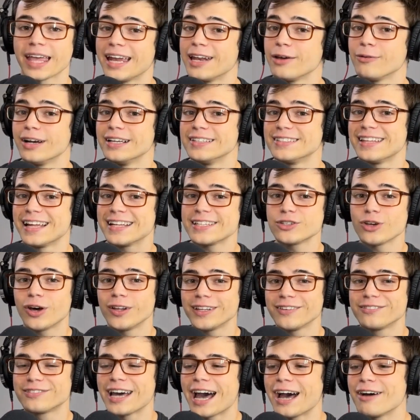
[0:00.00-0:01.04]
Anyways, that's all
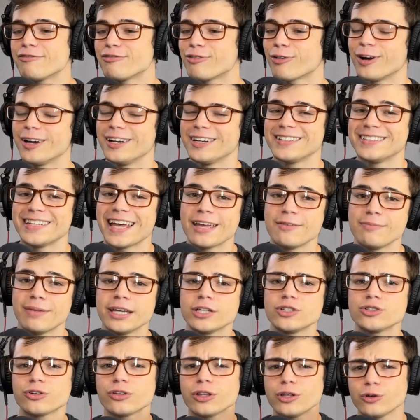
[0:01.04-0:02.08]
I've got for you today. Make
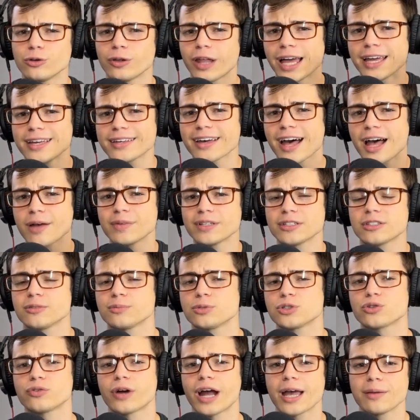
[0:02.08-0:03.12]
sure that you like, comment,
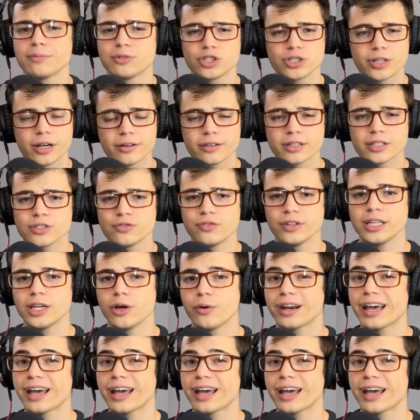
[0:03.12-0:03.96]
subscribe, share this video.